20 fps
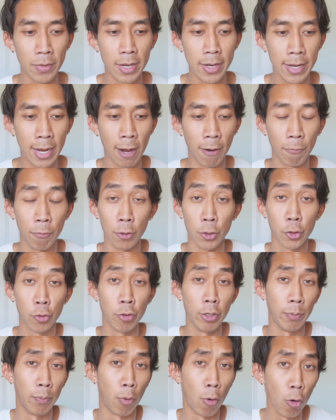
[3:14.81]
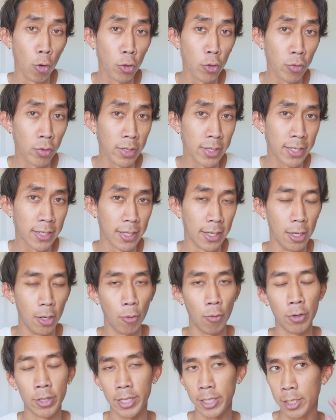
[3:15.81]
Now, for street portraits,
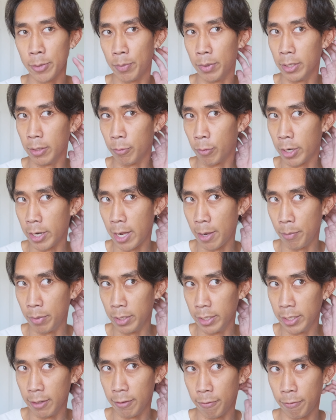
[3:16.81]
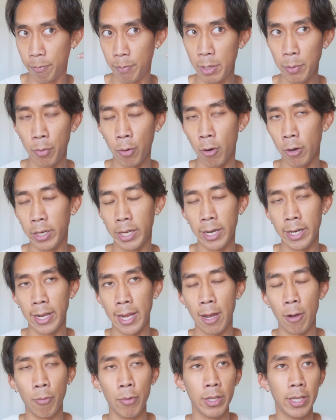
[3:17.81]
which is what I believe people are getting
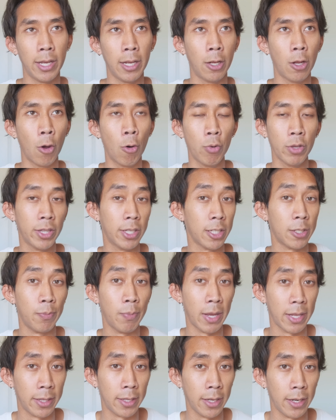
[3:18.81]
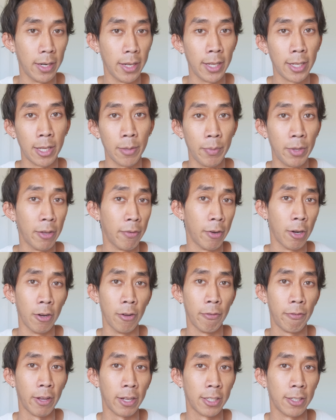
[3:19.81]
at when they go with this method, it can be a very
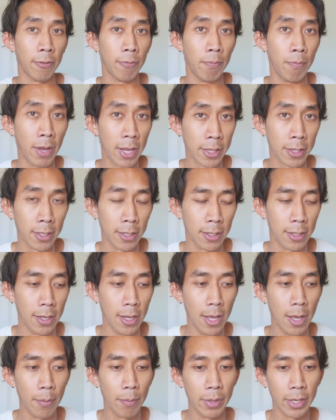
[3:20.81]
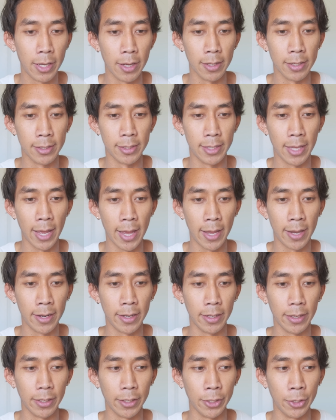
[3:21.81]
effective method, because
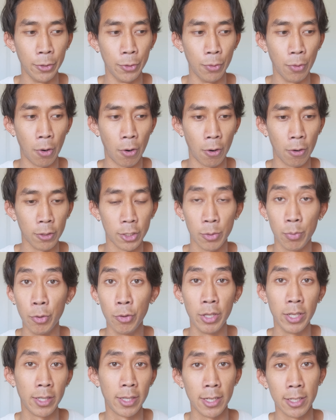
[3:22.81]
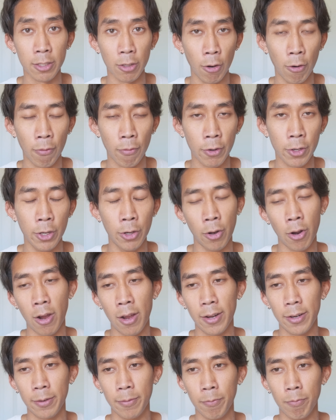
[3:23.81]
then you are smoothing things over, you're not